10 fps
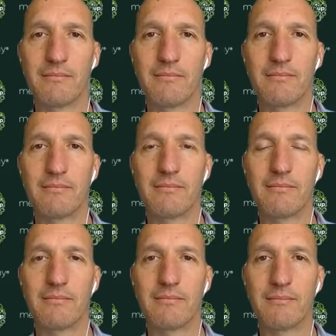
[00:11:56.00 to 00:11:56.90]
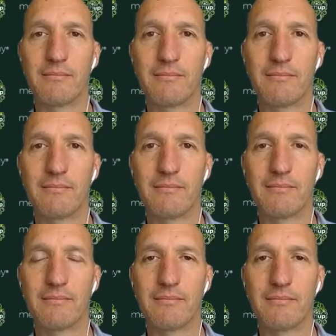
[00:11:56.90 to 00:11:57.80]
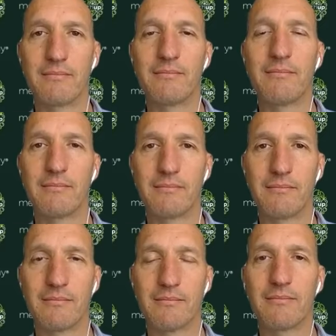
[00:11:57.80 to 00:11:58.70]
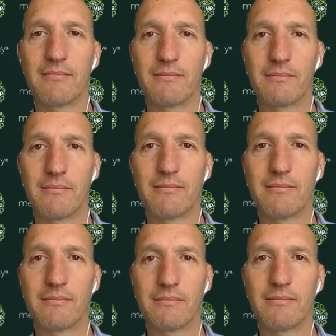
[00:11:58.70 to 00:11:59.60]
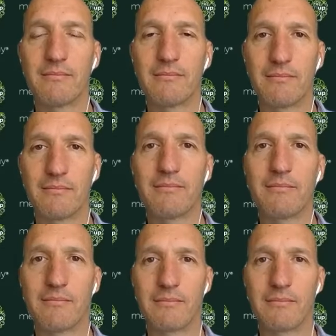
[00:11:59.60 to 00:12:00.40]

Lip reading: (not speaking)